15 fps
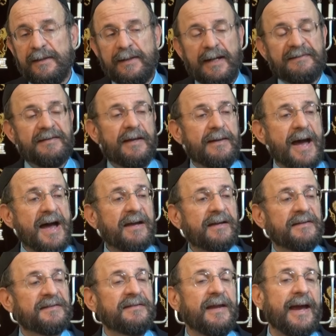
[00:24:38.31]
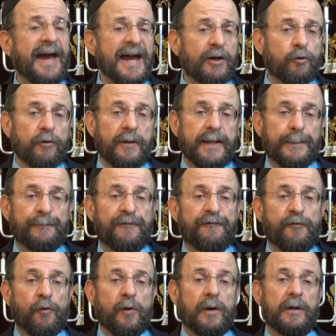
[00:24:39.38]
And Tanakh is an acronym
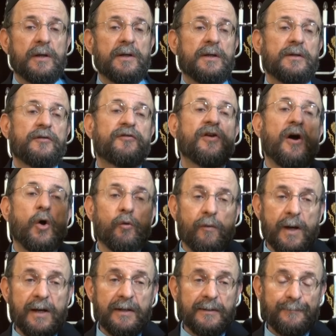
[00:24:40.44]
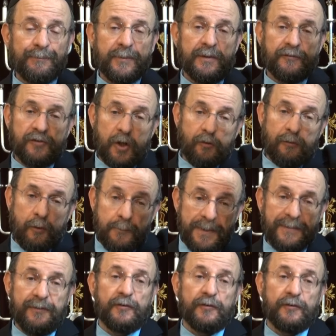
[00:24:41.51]
for Torah. Torah would be